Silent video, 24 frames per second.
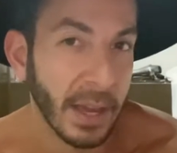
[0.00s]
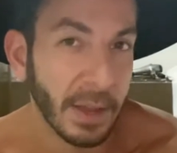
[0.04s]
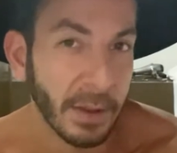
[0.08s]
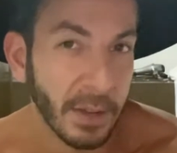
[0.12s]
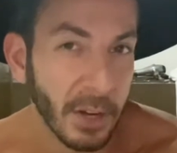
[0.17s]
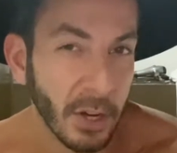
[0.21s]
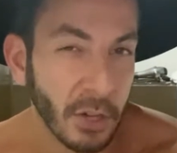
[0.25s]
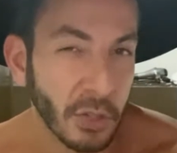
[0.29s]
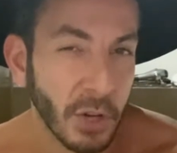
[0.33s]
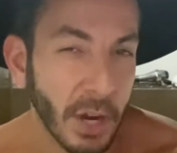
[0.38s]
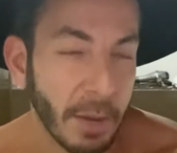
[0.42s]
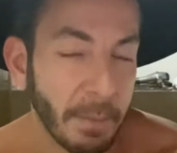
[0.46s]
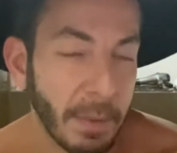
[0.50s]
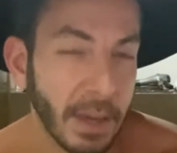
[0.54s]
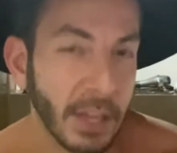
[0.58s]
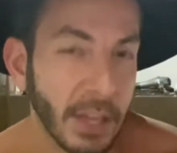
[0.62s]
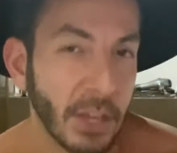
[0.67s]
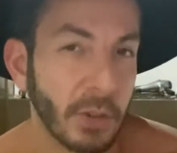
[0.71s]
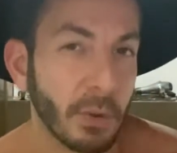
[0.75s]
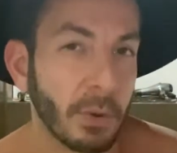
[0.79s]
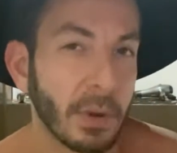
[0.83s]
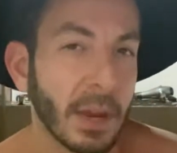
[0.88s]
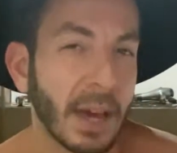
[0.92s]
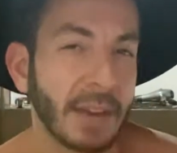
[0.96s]
You know, try and make
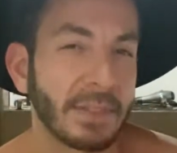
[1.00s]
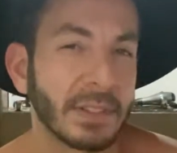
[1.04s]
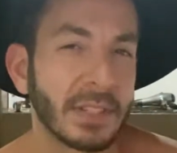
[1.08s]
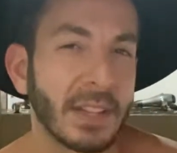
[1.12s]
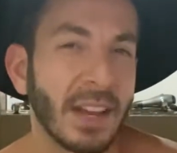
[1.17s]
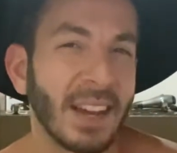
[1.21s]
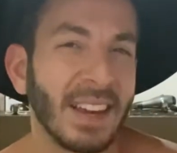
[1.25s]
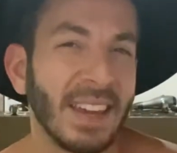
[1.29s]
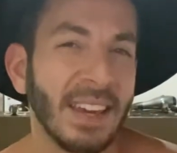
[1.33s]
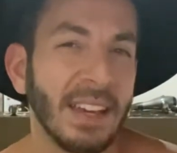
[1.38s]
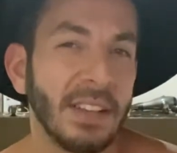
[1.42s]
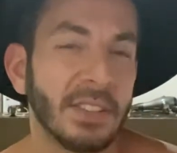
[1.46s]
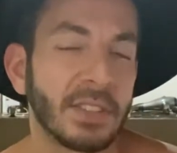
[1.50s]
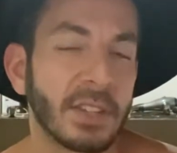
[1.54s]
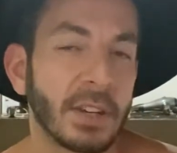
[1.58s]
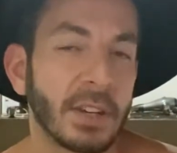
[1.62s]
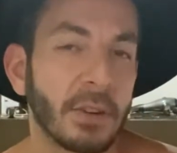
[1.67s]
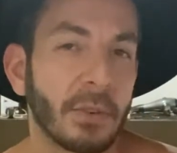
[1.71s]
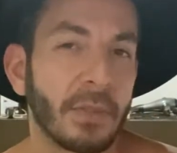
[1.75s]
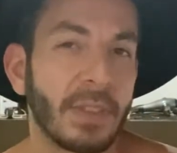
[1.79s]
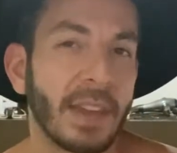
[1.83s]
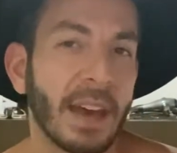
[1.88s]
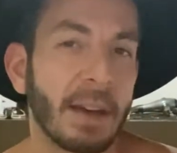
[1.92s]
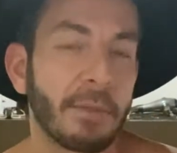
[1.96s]
your life slightly easier
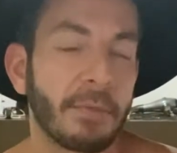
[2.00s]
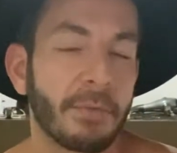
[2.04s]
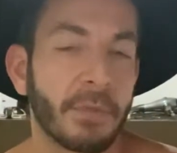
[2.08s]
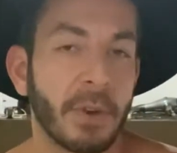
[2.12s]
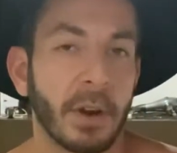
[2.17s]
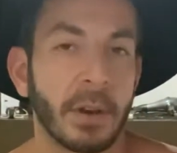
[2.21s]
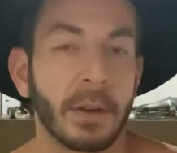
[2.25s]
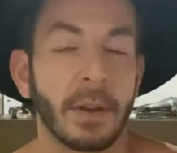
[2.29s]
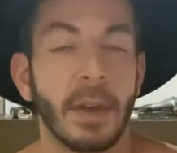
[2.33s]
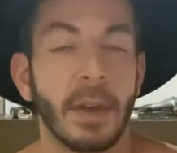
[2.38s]
on that front.